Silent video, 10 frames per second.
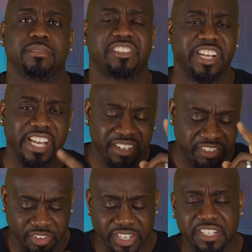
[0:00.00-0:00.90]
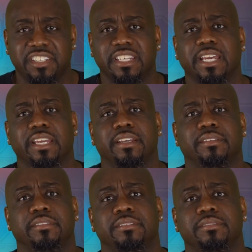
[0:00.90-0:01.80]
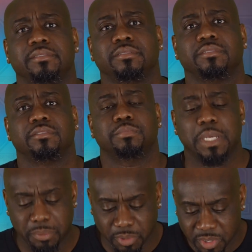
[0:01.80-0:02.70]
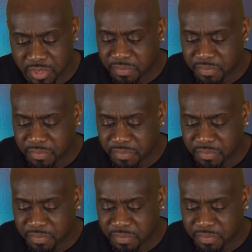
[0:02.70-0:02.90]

Change your ETA. People,